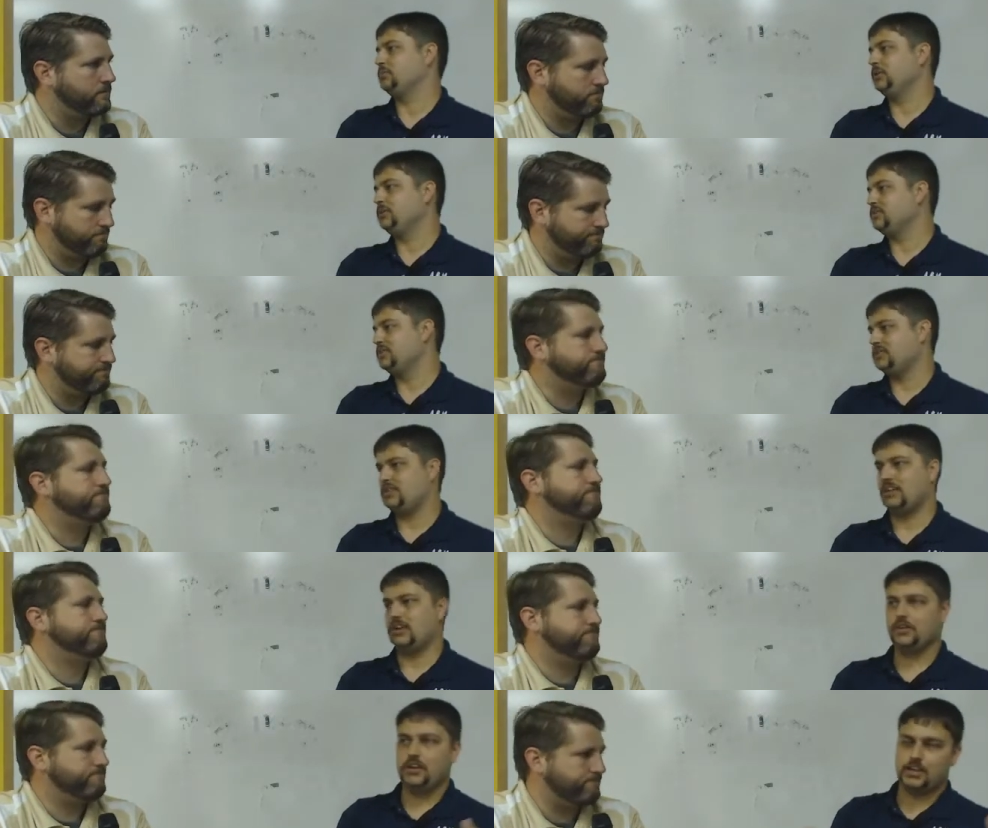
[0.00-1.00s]
Speaker 1: with Bluetooth, you know,
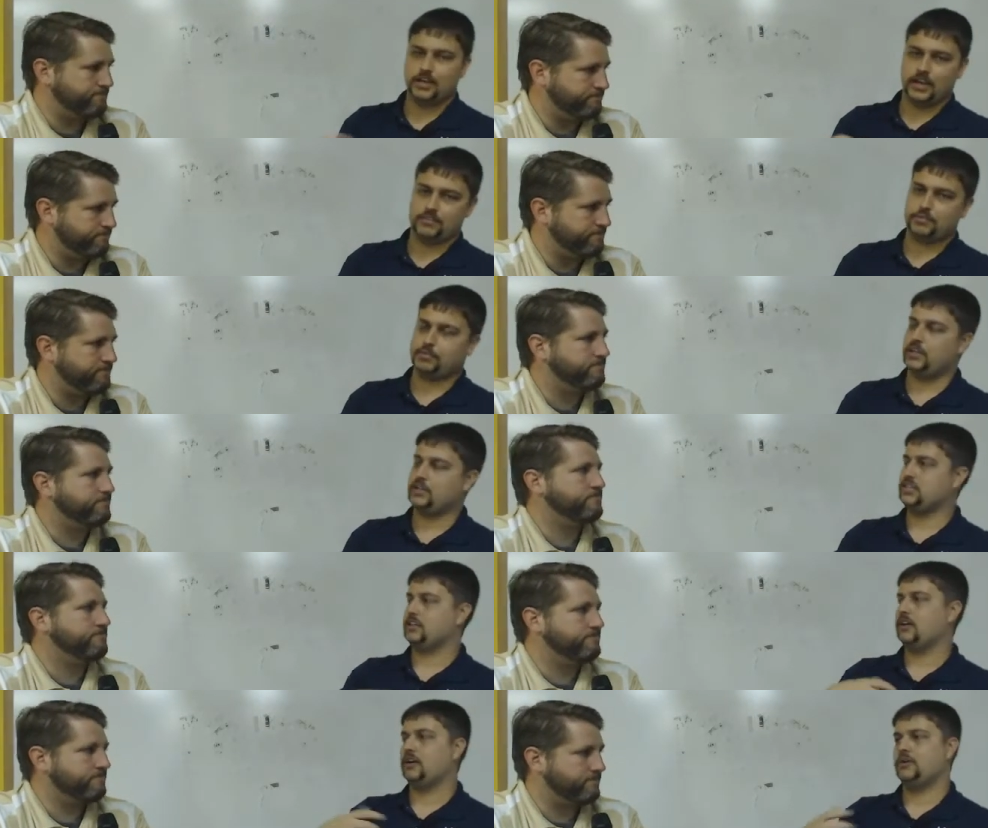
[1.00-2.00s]
you have to punch in
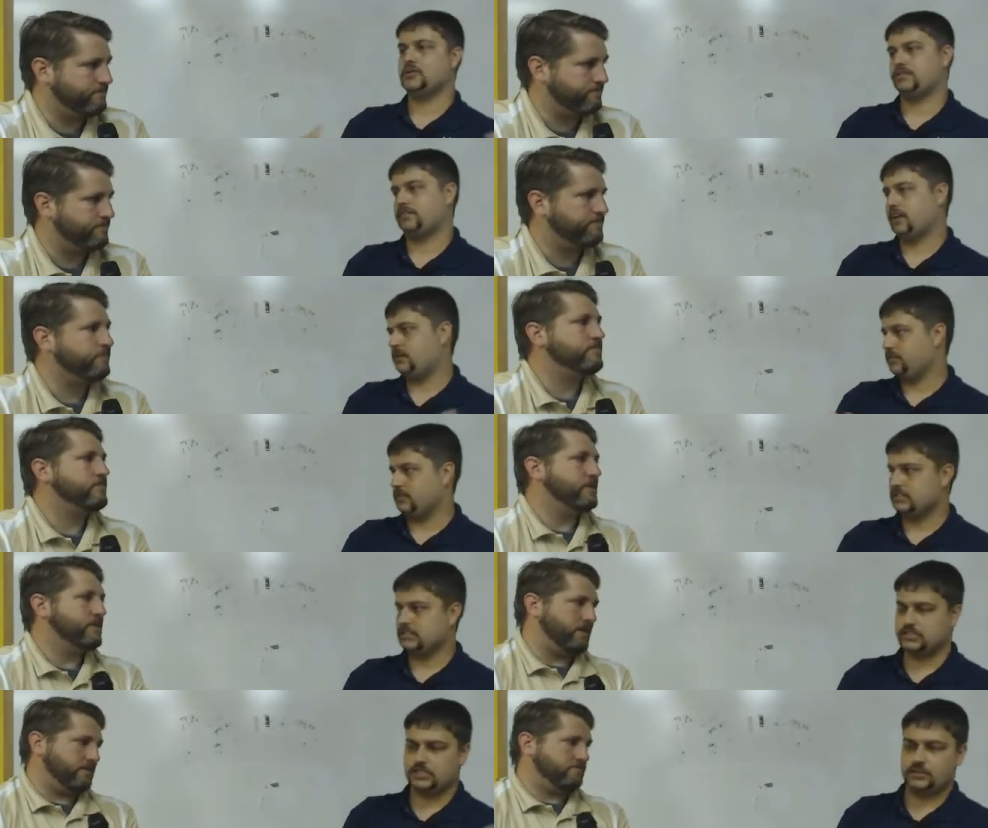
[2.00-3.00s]
codes and fight with this
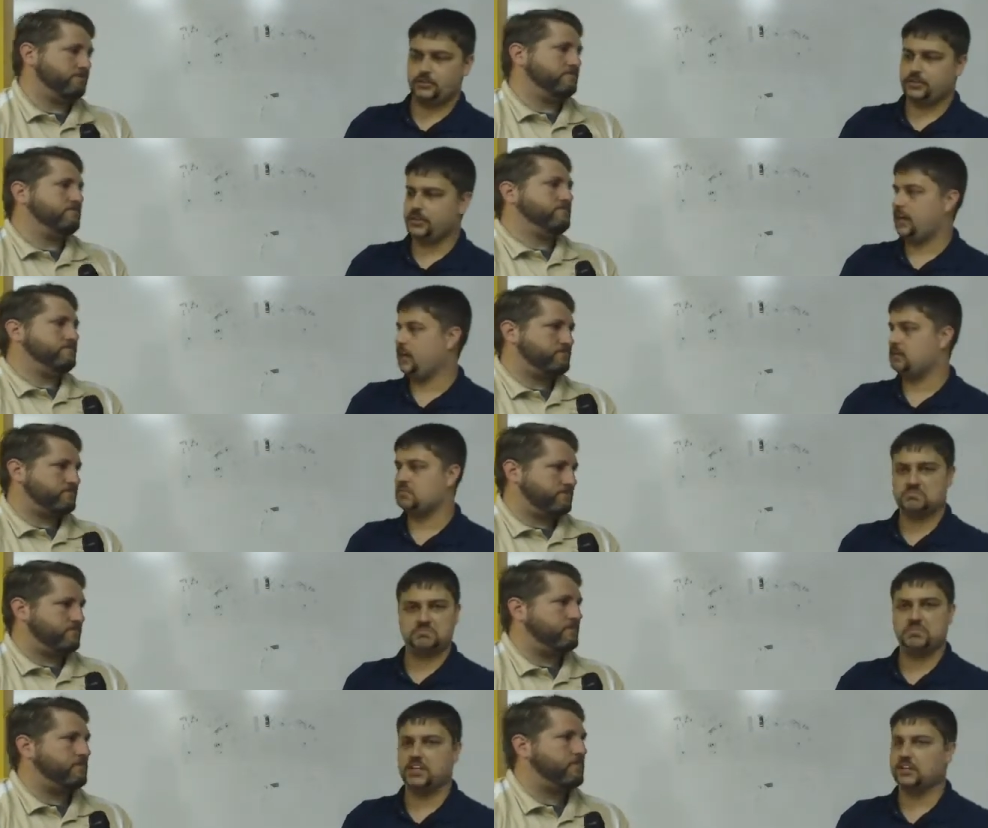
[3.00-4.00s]
and stand on your head.
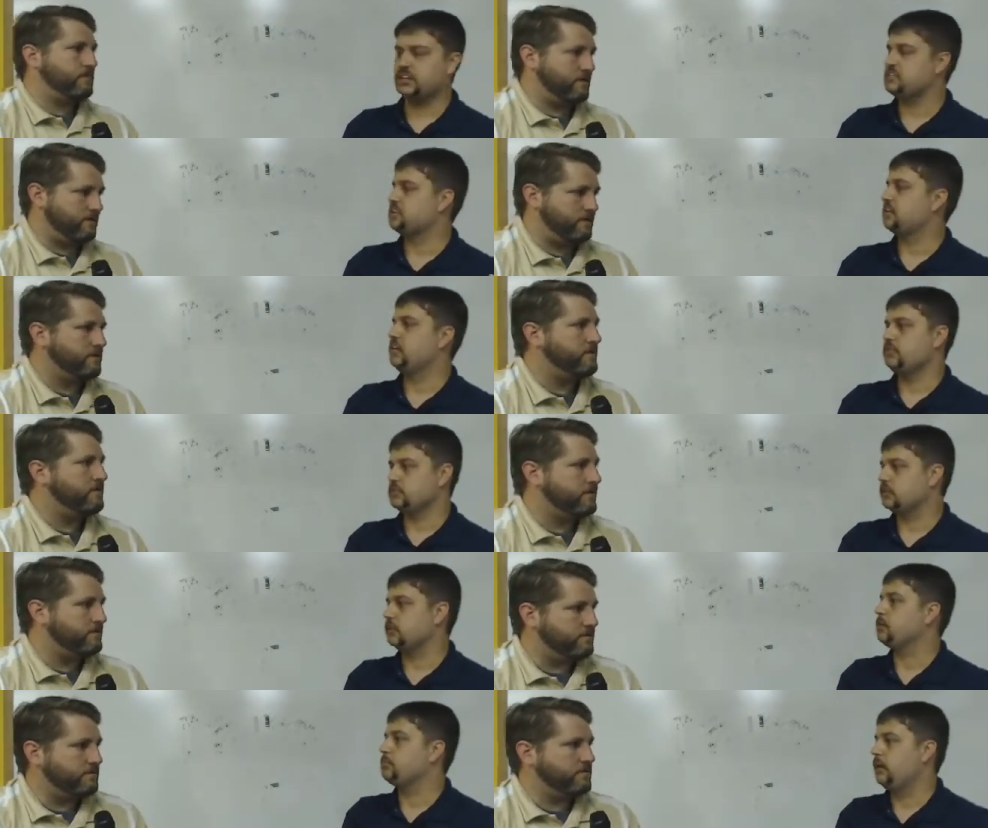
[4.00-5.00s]
Literally, turn it was
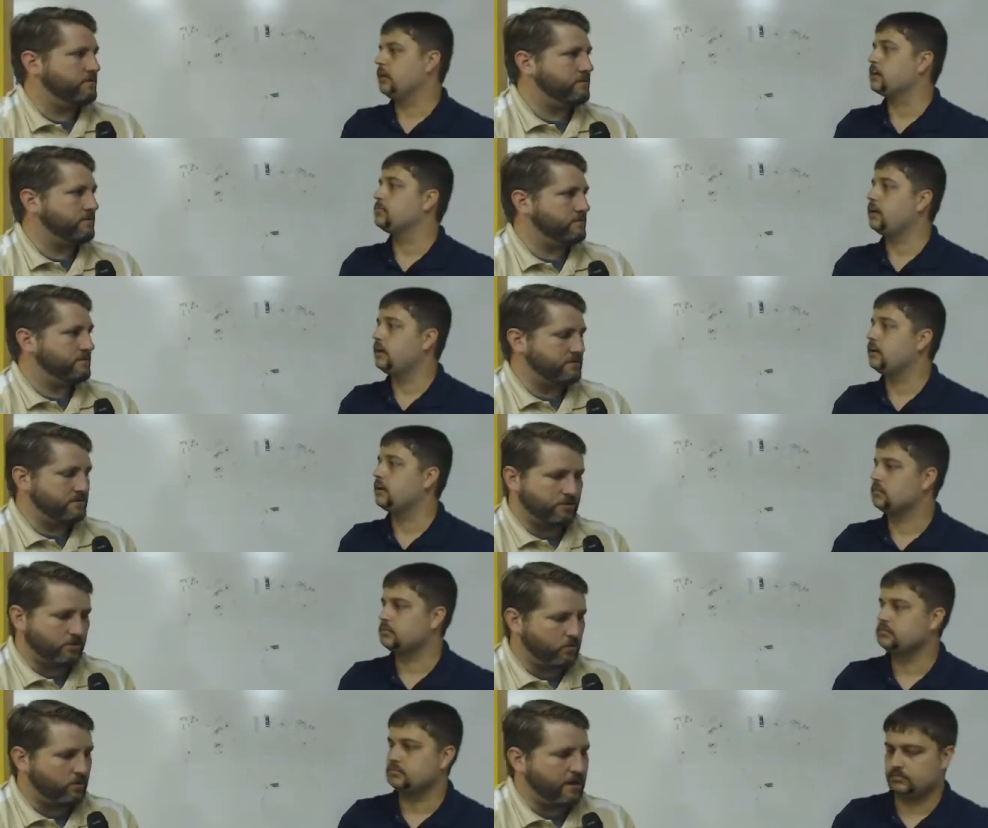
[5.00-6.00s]
literally plug and play. So
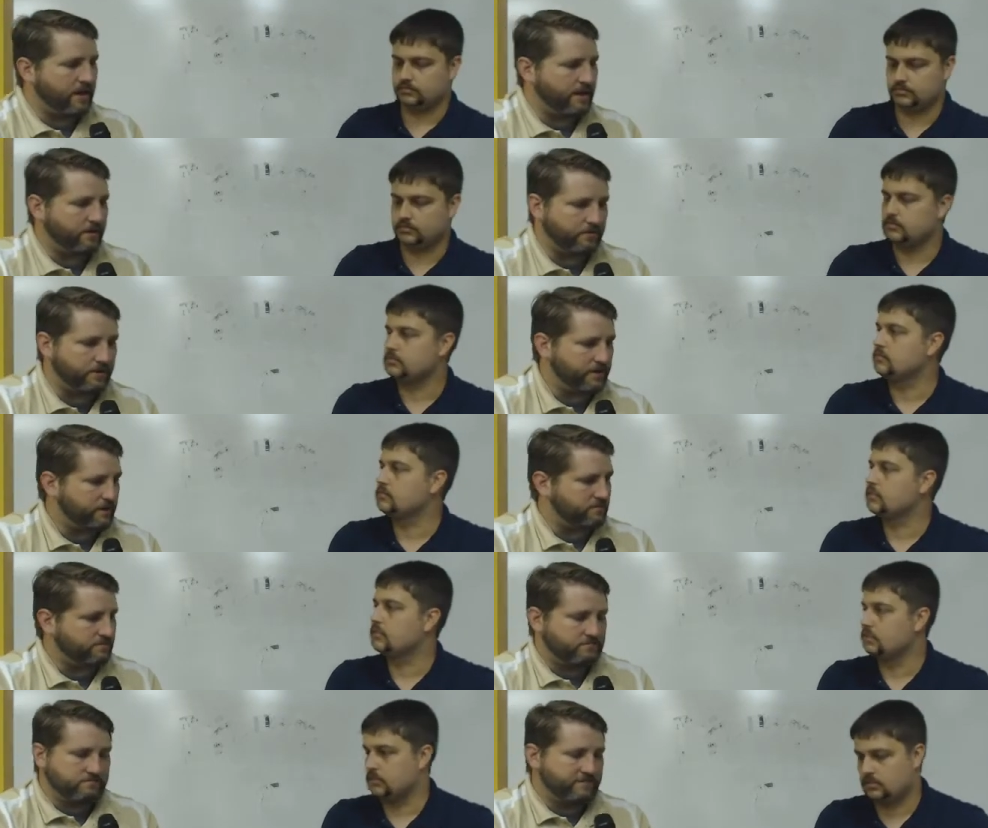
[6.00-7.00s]
Speaker 2: no lag or any
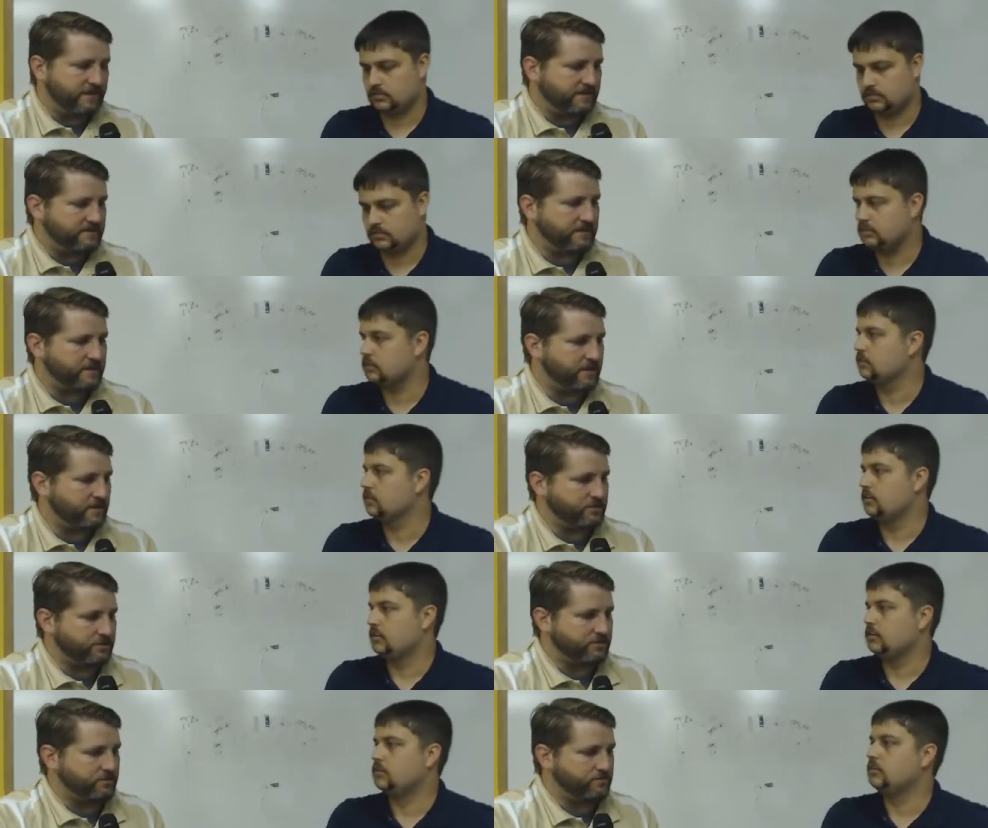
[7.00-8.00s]
fancy connection
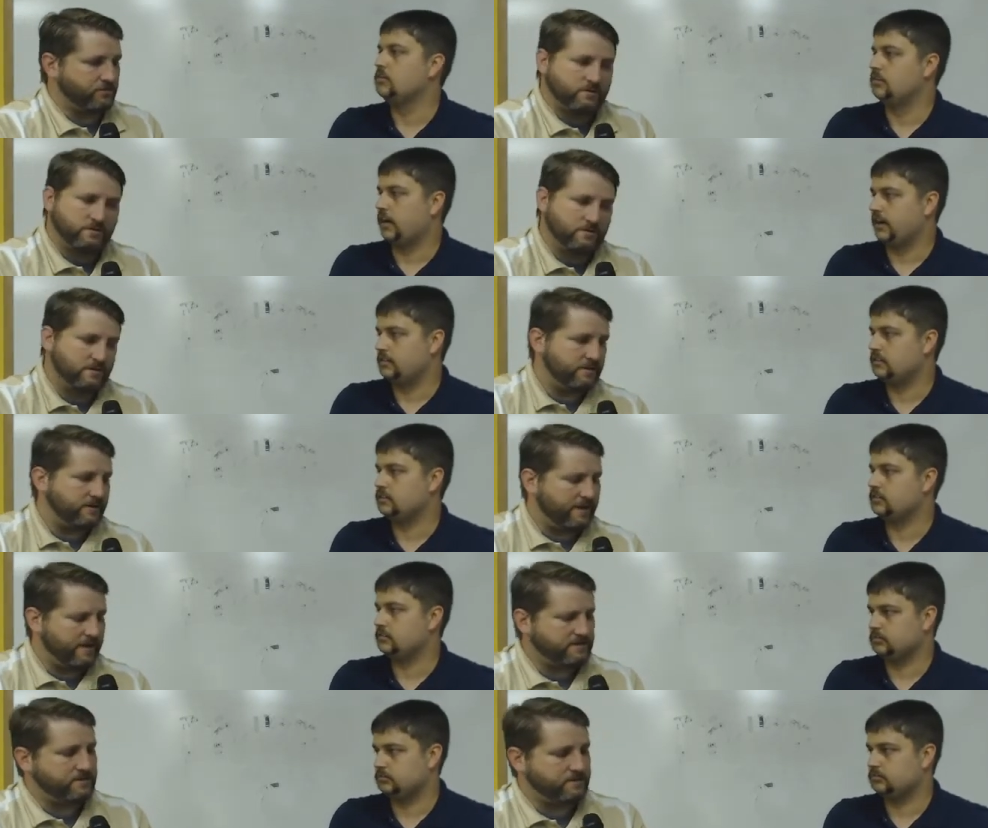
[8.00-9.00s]
issues. Right.
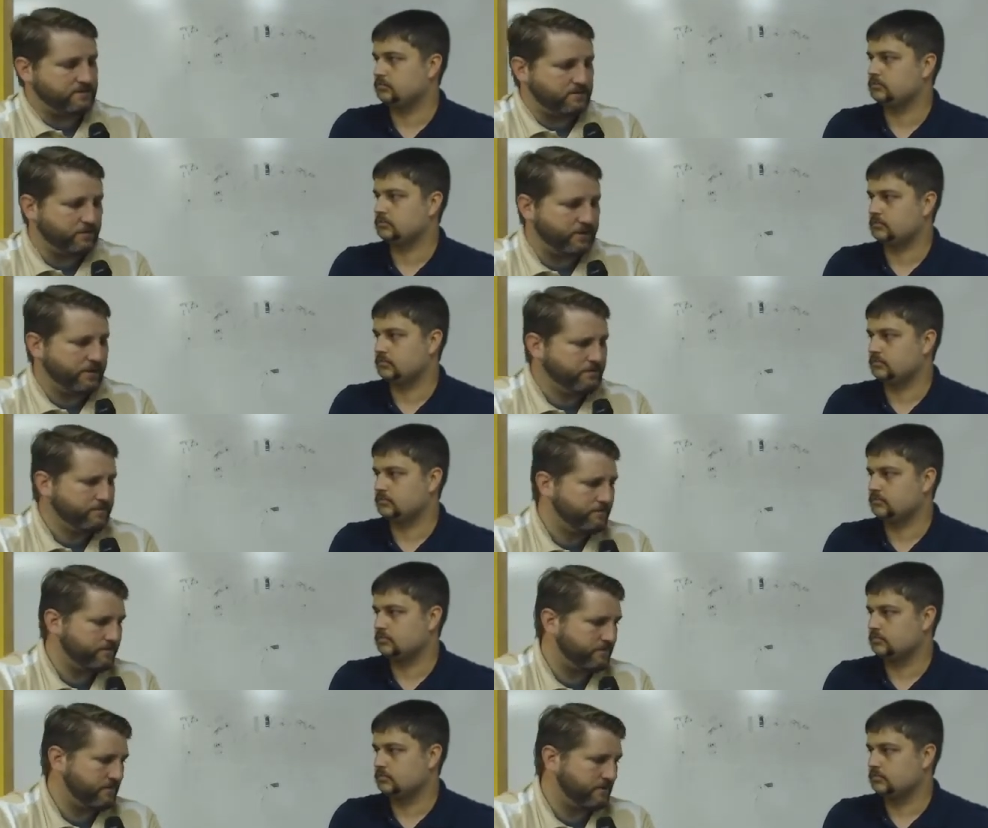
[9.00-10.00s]
Excellent. Okay.
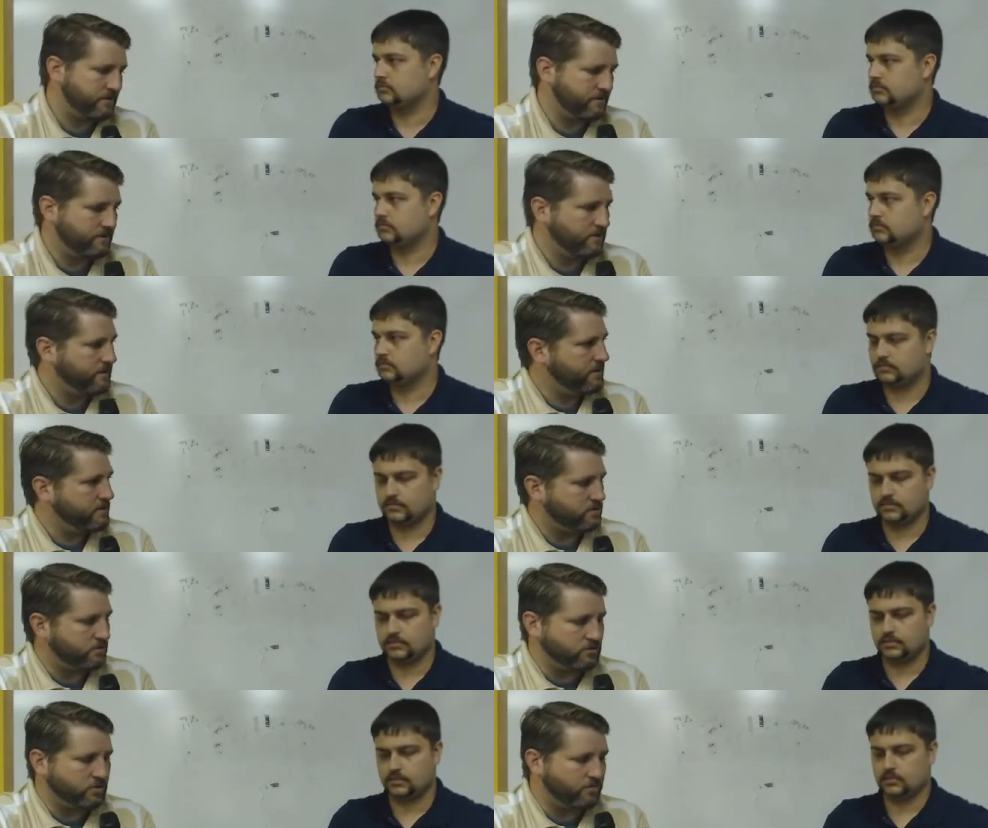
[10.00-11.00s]
So,
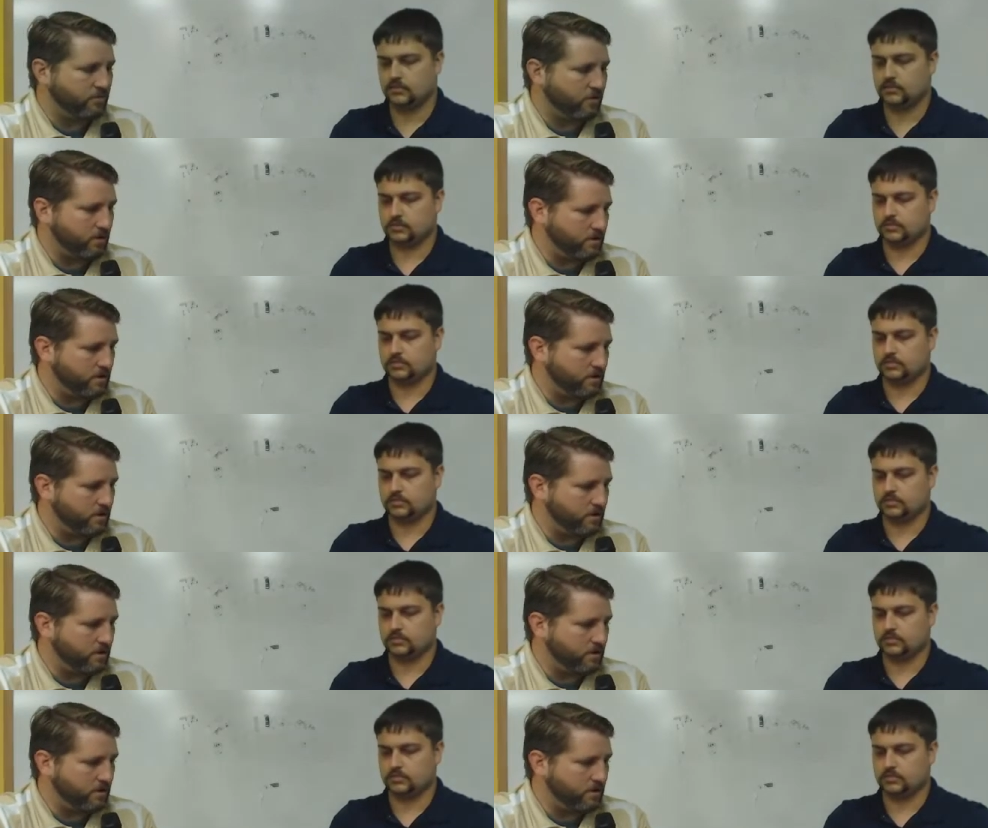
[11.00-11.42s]
so far